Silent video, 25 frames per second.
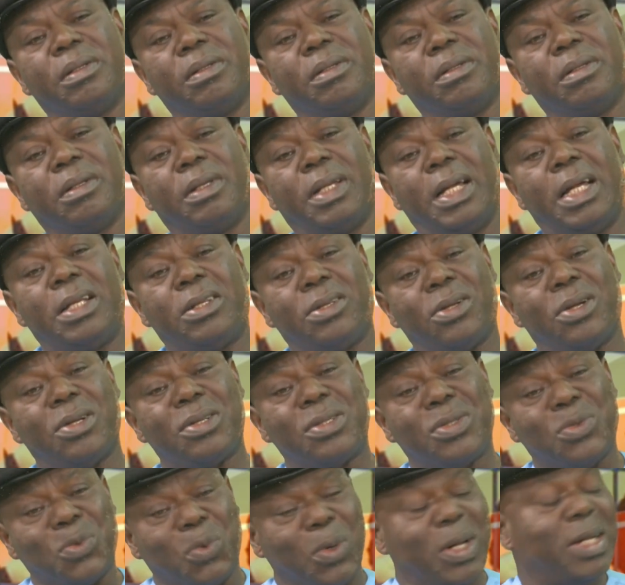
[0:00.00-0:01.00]
let
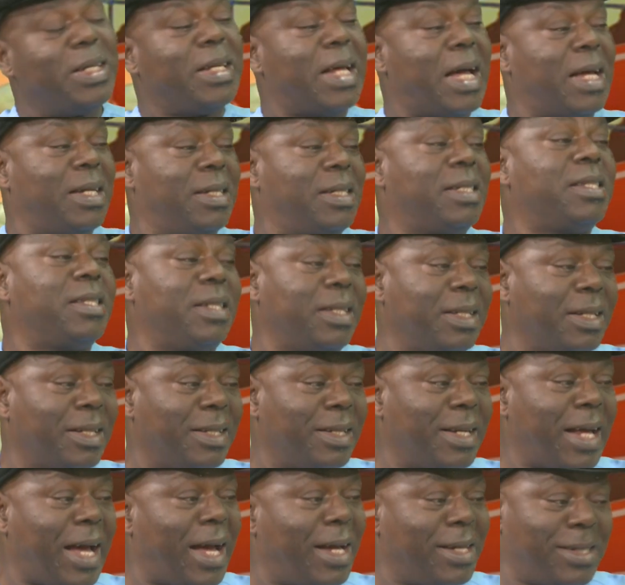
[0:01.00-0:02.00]
us wait and see.
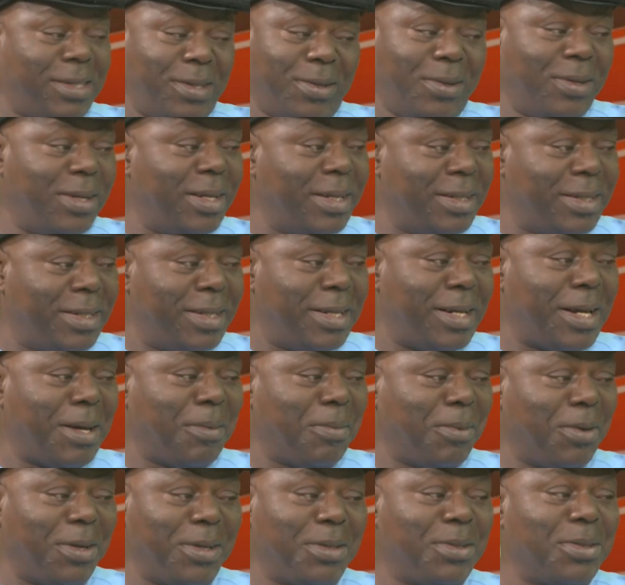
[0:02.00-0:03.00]
That is the only thing
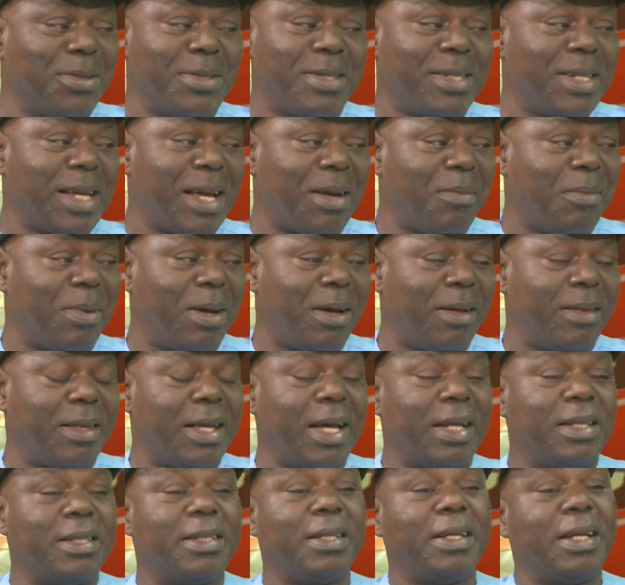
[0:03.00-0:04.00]
I'm going to say about that.